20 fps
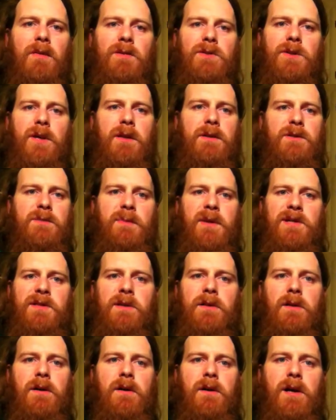The chocolate's
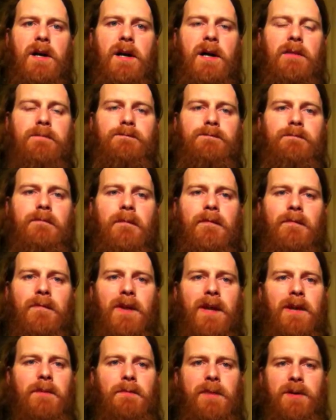basically all gone.
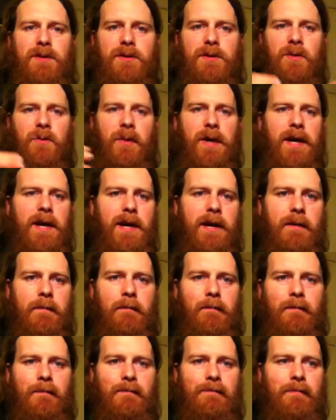It melted
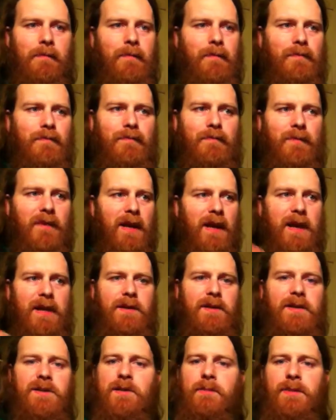away
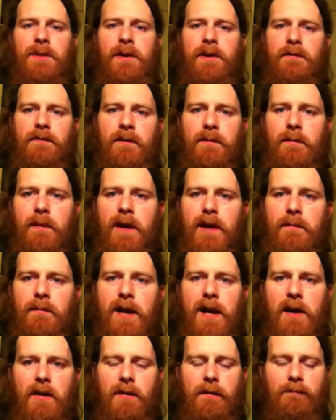and disappeared from my
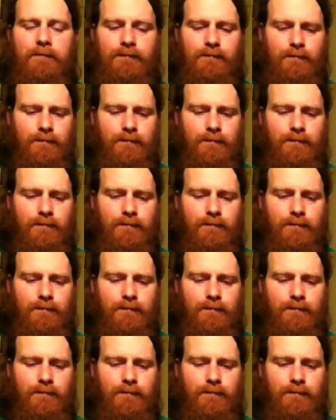mouth